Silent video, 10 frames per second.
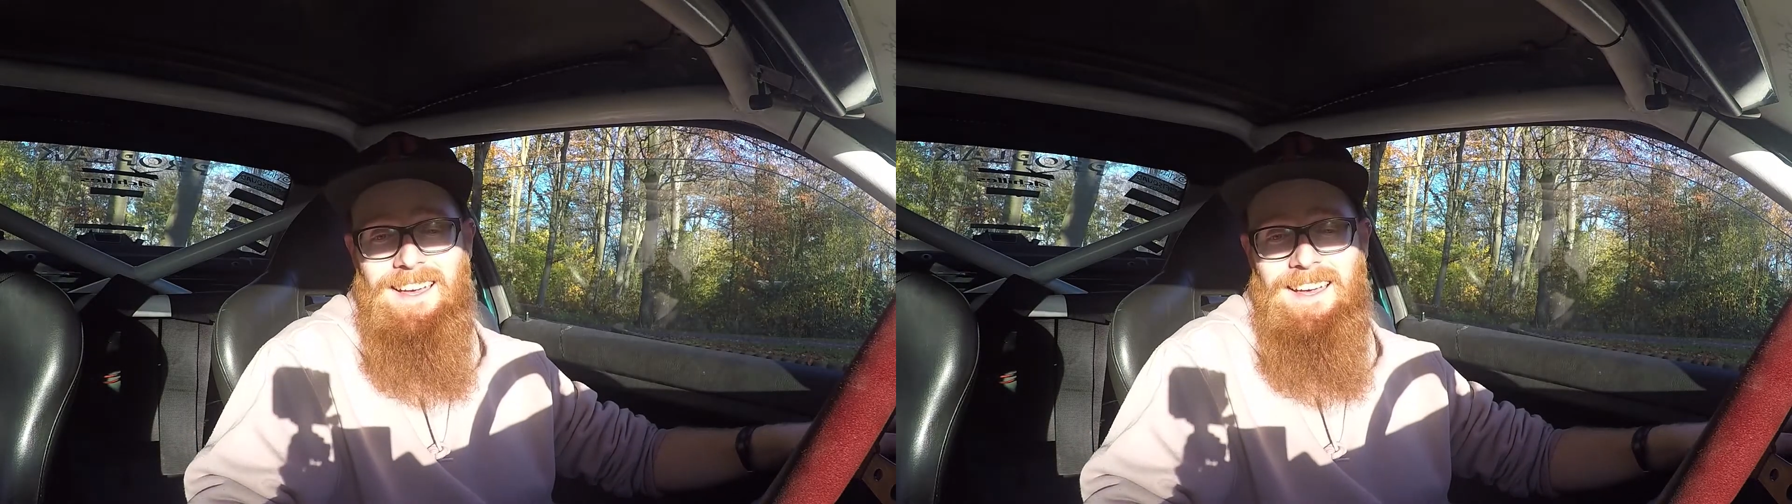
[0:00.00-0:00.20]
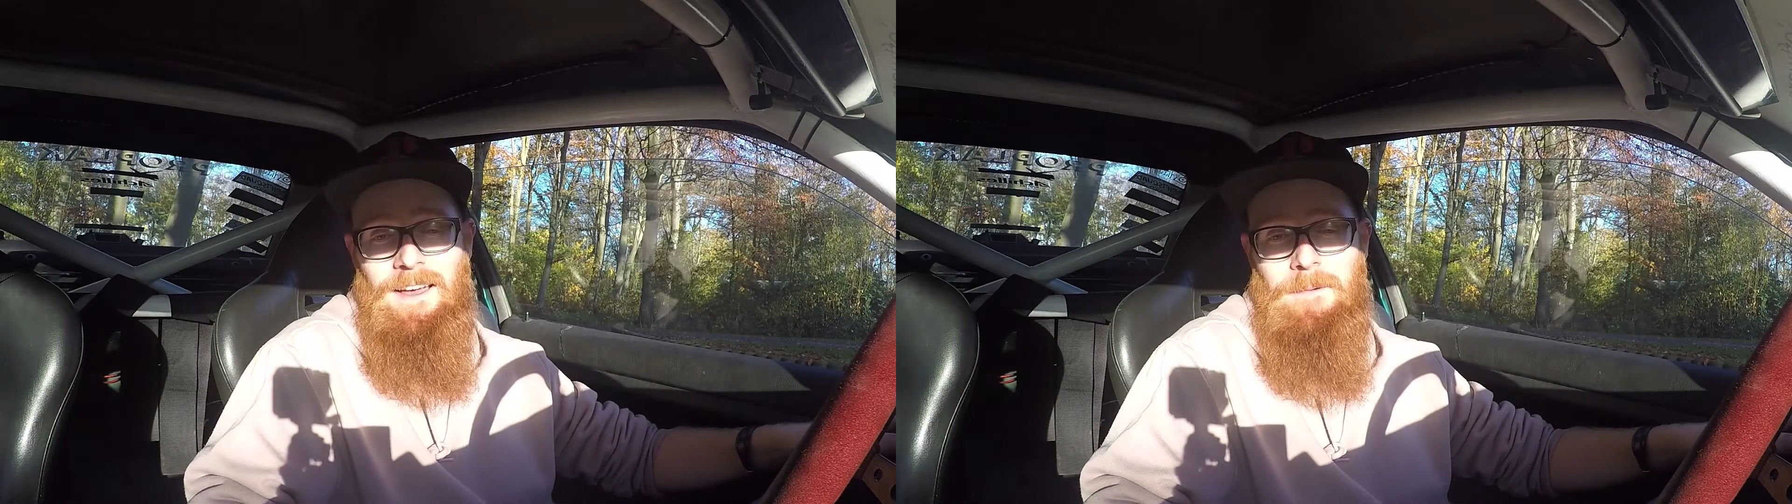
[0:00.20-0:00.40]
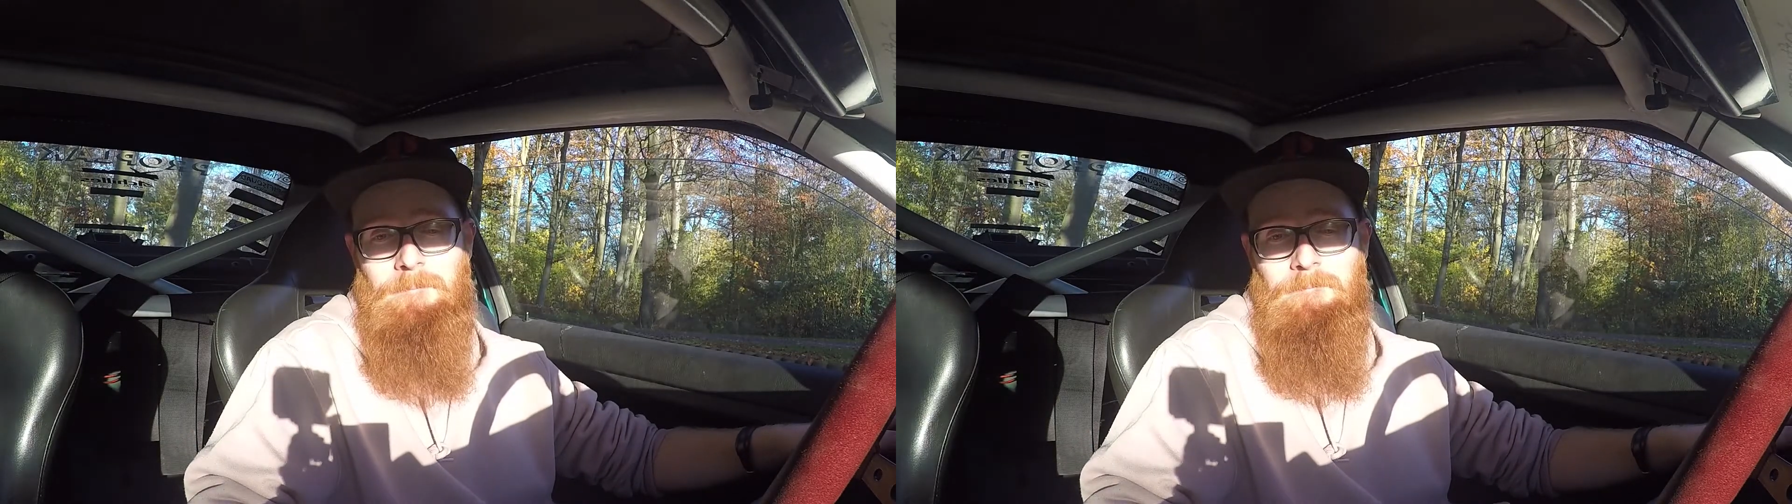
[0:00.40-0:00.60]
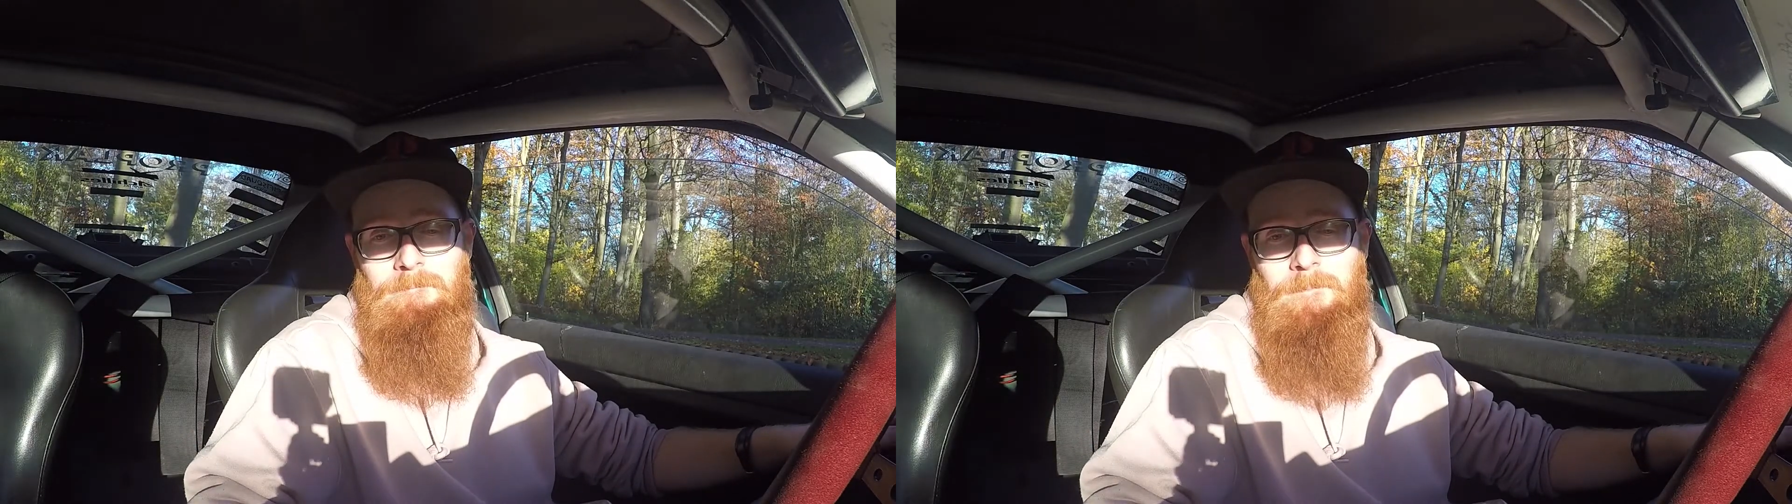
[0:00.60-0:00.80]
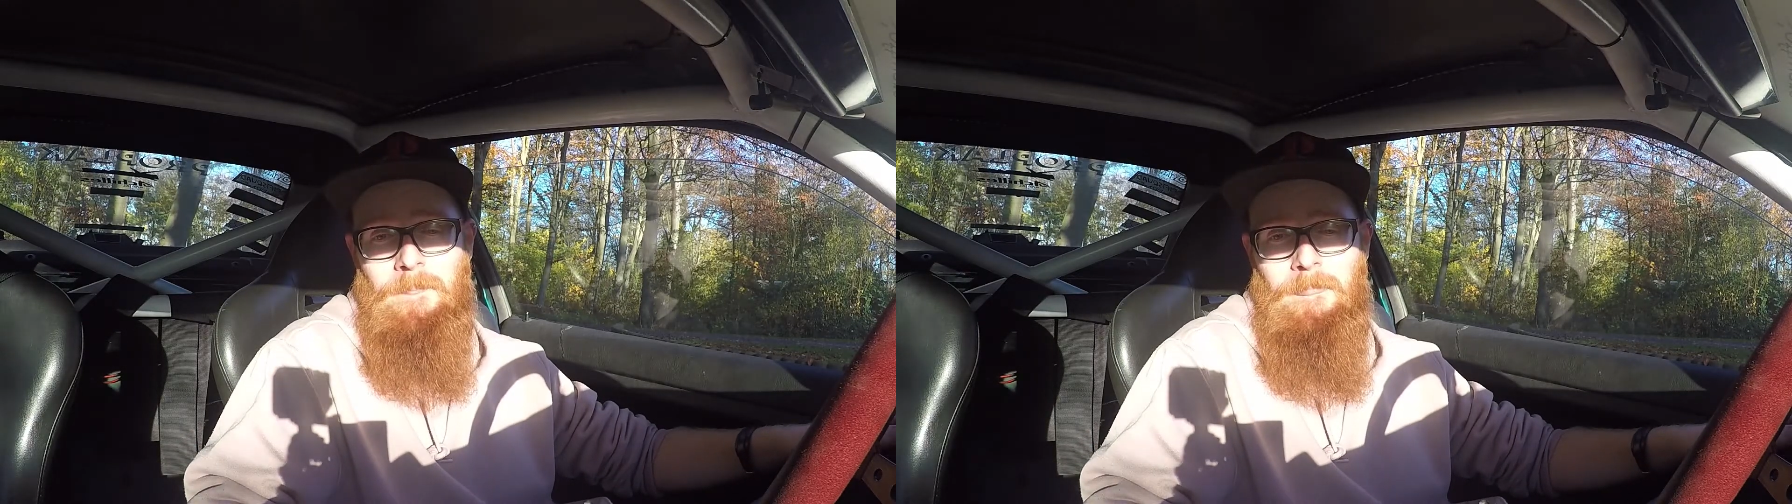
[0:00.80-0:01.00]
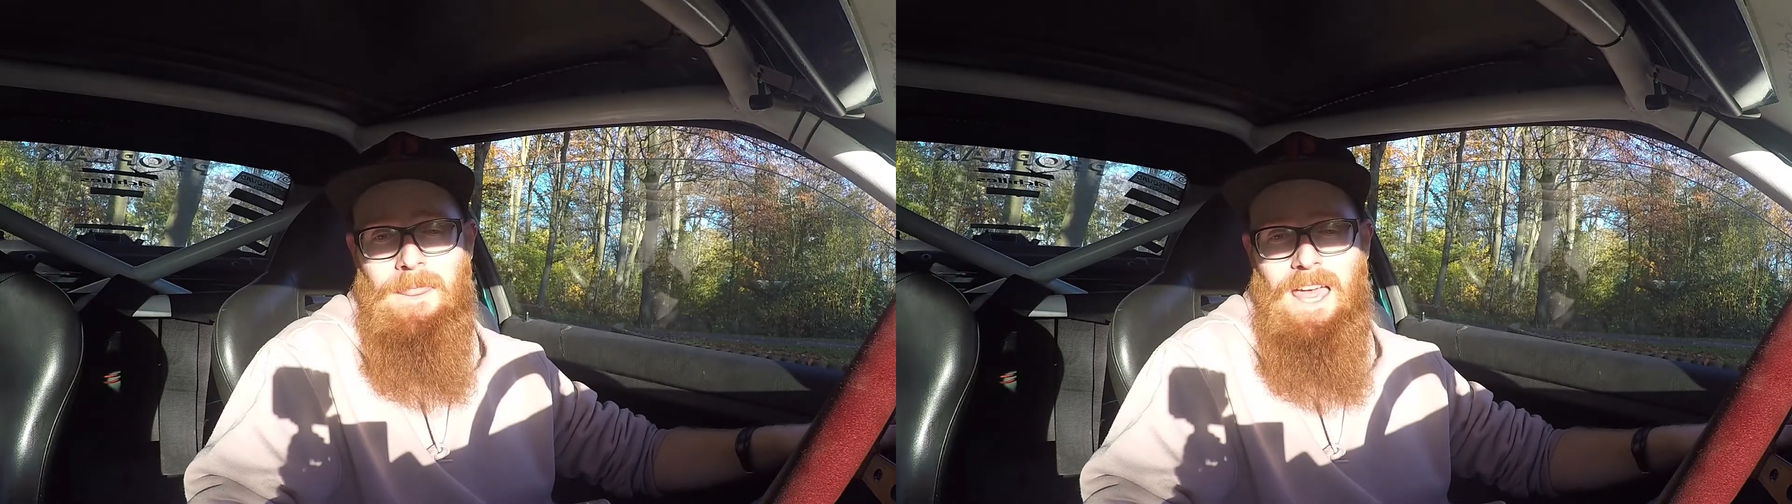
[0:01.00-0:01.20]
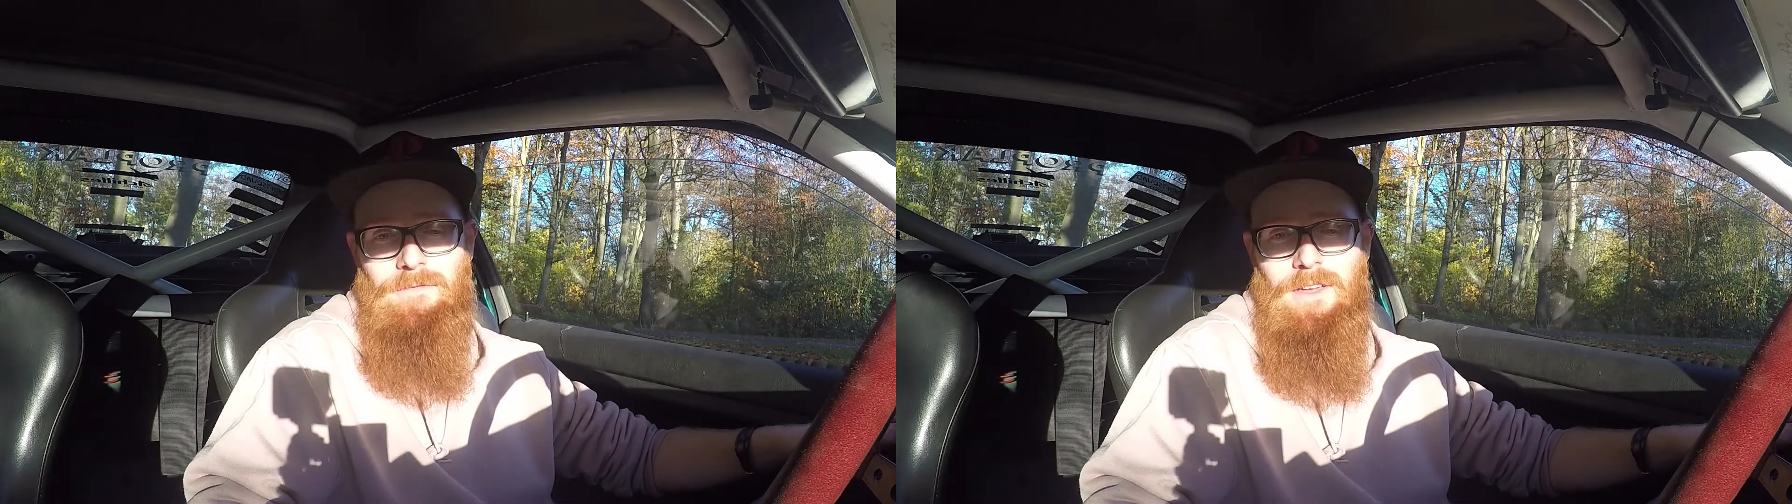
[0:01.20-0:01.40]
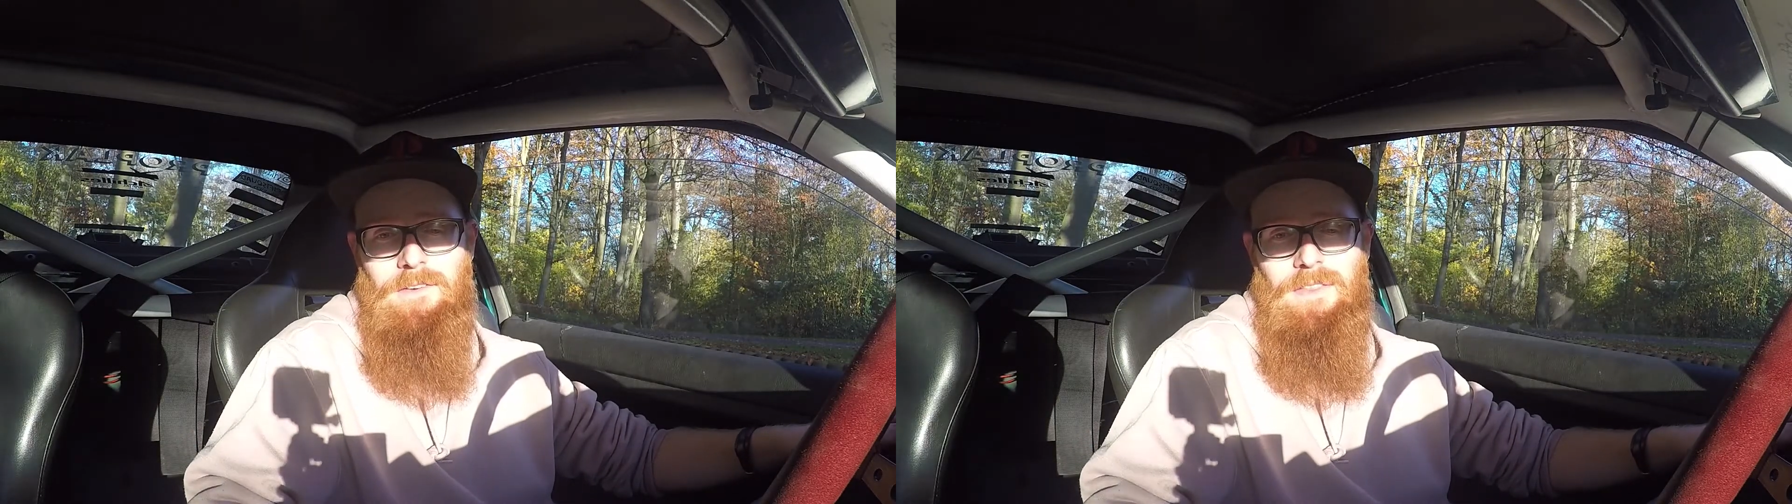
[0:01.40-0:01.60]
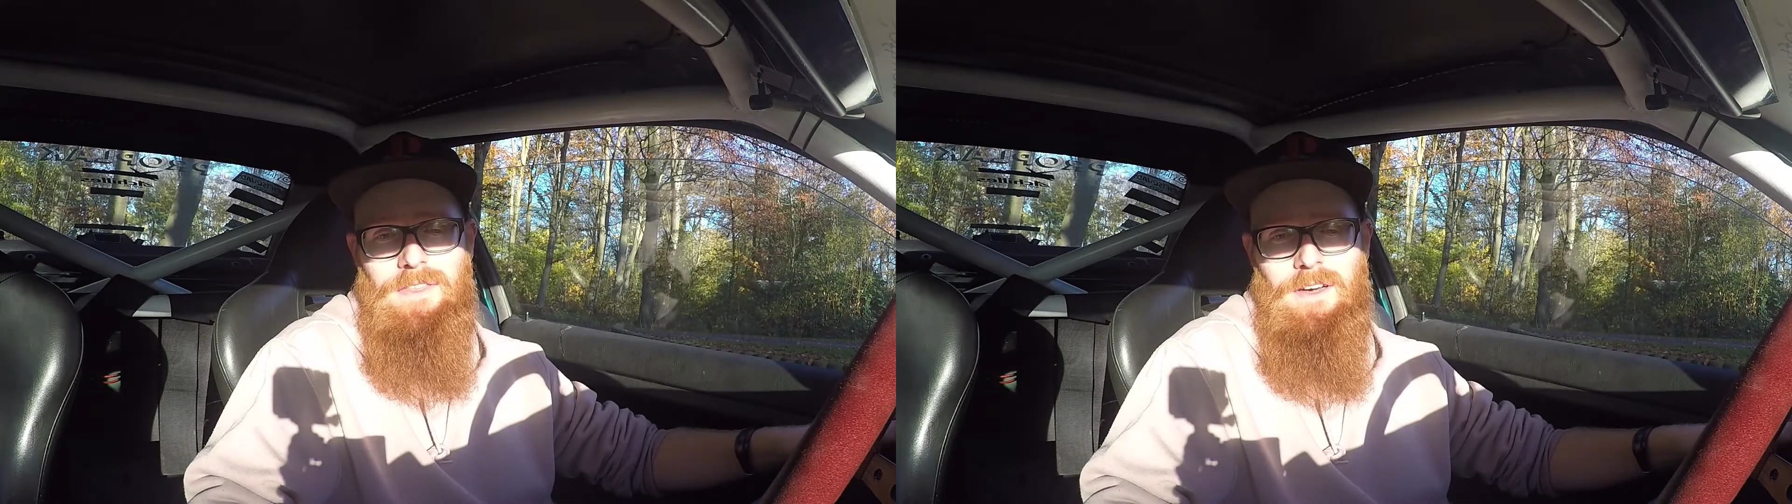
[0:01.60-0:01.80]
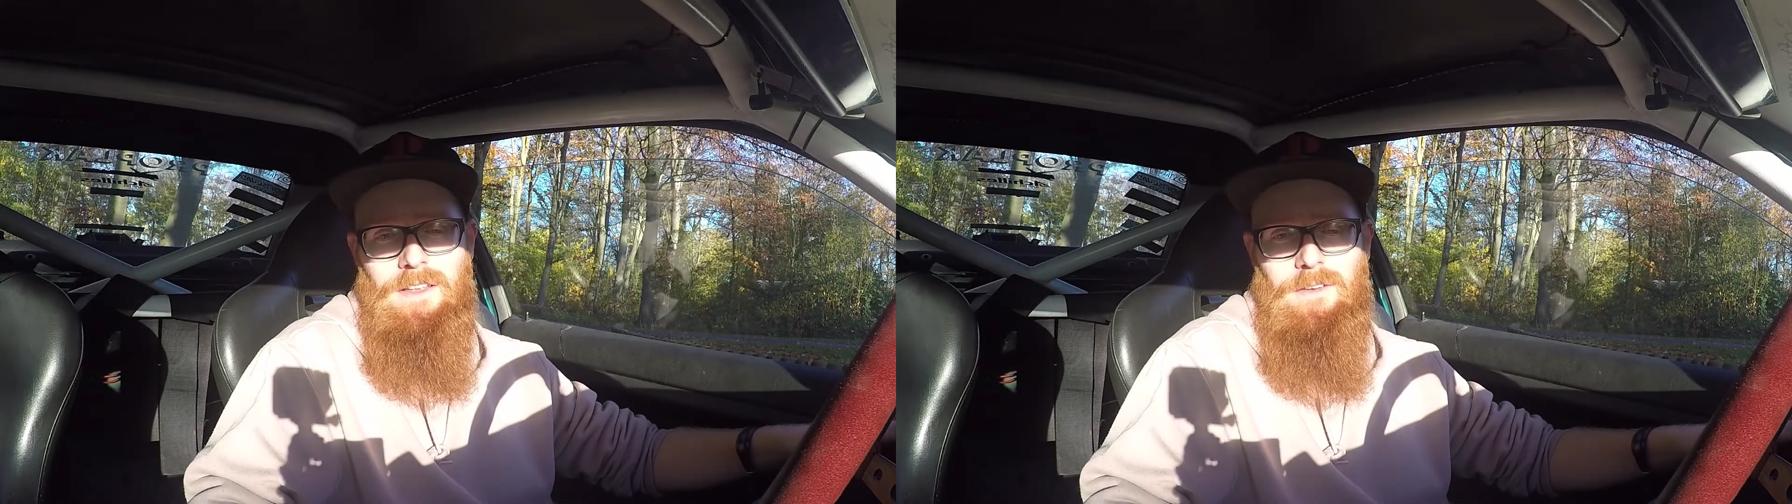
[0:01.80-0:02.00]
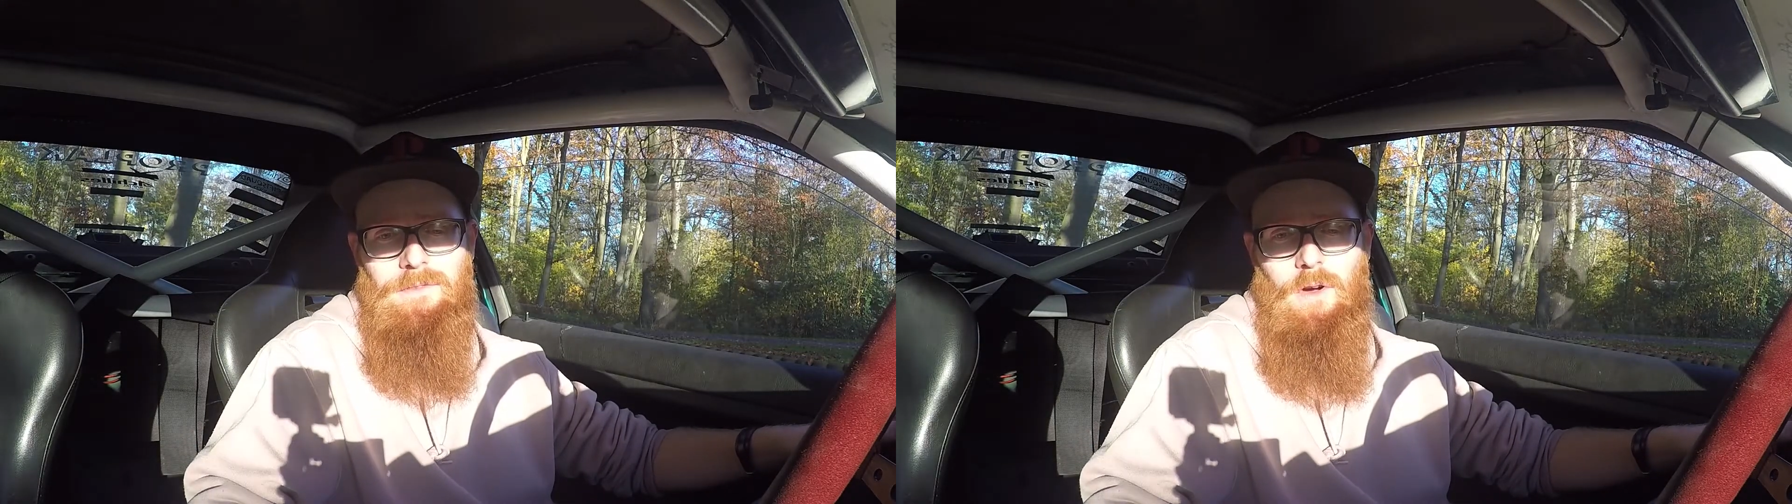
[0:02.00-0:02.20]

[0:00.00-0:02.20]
have you ever thought of